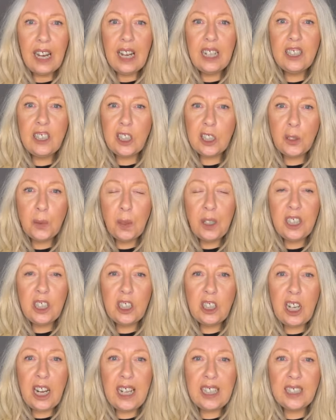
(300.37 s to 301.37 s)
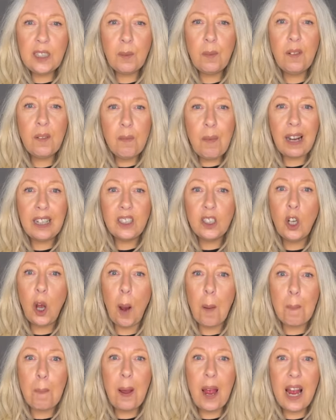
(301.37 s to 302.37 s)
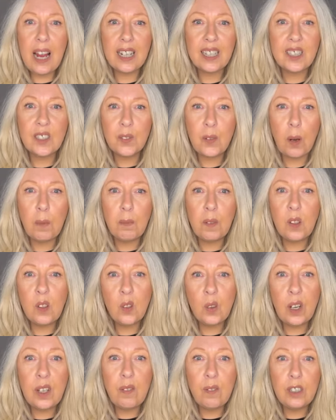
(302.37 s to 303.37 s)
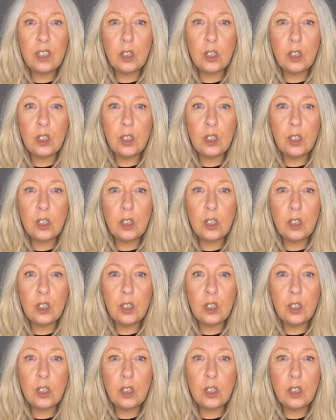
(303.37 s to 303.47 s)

Just want to share some of my top picks from the three for